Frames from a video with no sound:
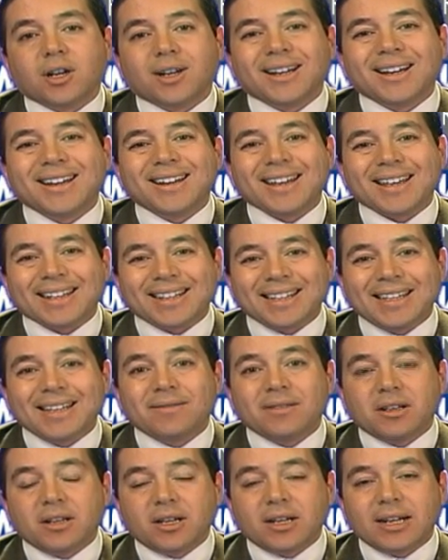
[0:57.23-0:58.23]

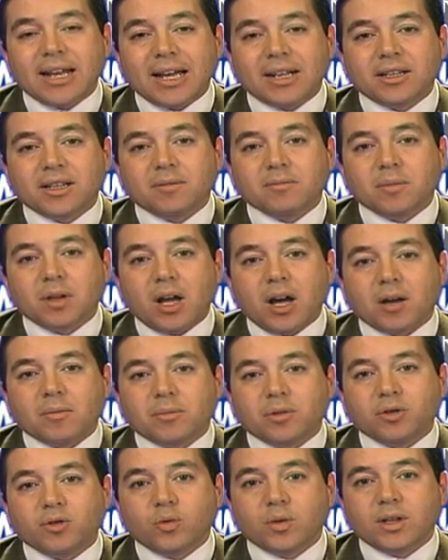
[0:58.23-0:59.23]
connecting block
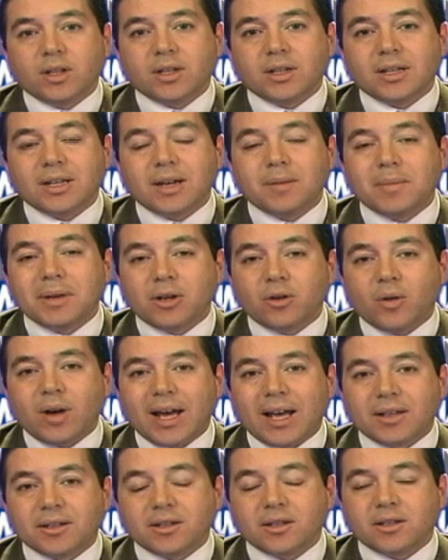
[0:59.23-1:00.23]
between amino
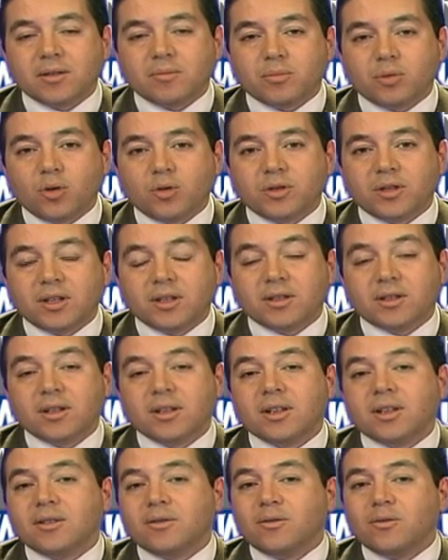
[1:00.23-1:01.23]
acids and proteins,
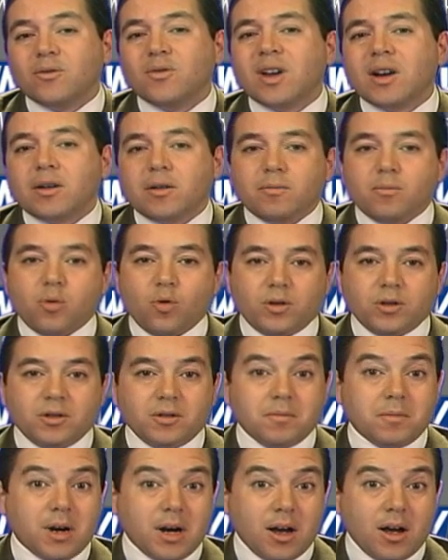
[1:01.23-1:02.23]
very important
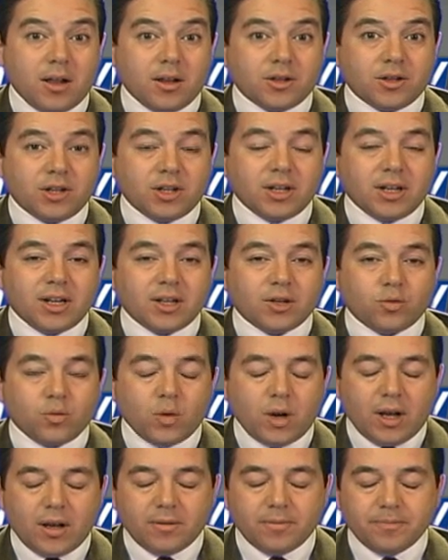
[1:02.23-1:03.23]
to biology as
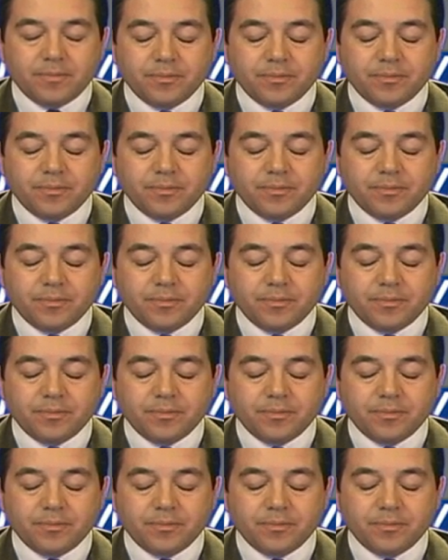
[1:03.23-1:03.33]
well.